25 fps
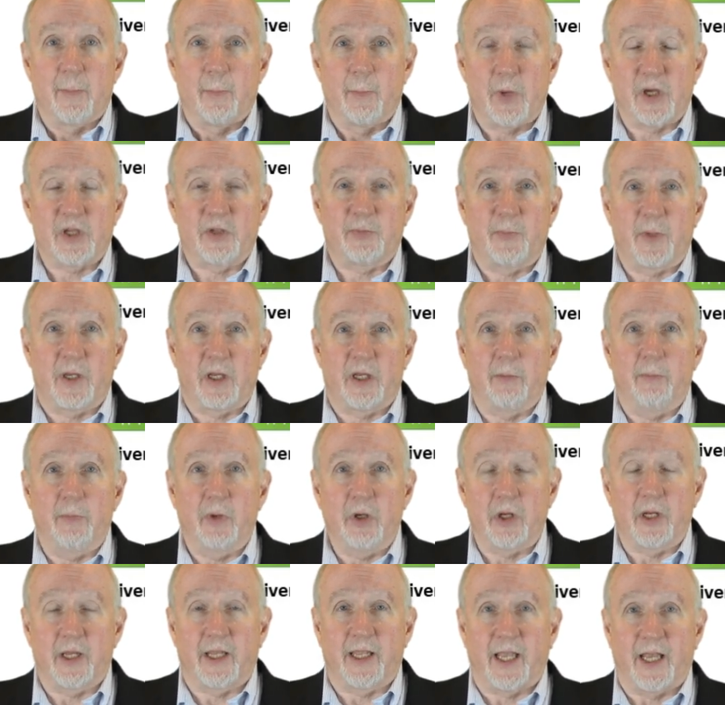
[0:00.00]
must be
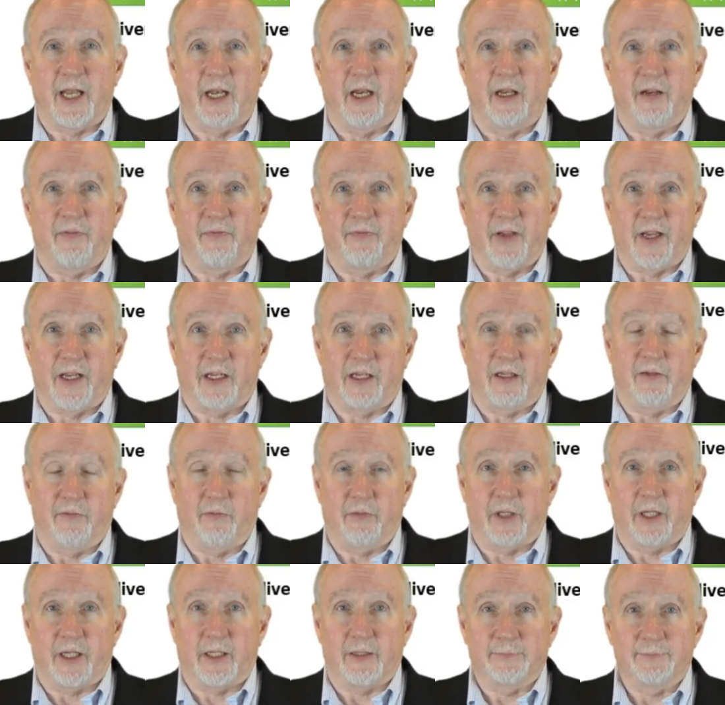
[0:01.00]
communicated
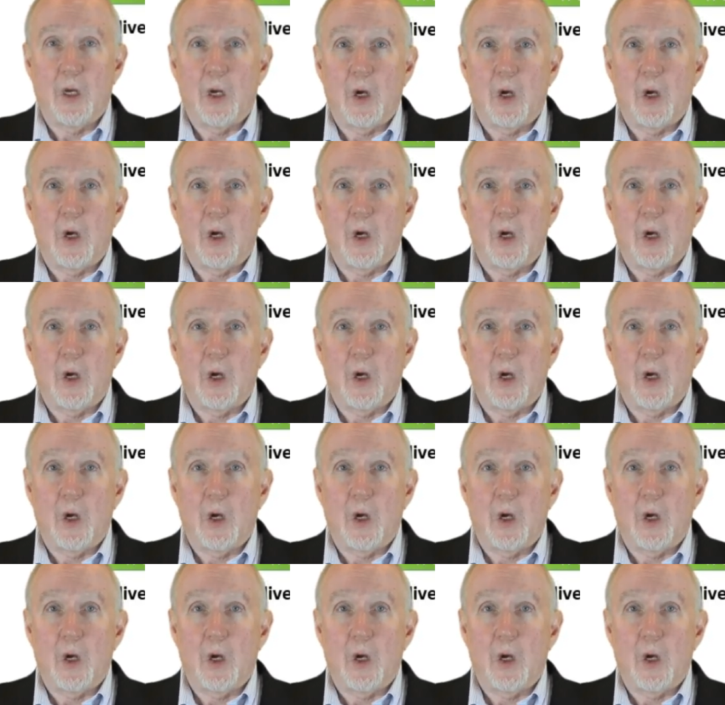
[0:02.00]
effectively.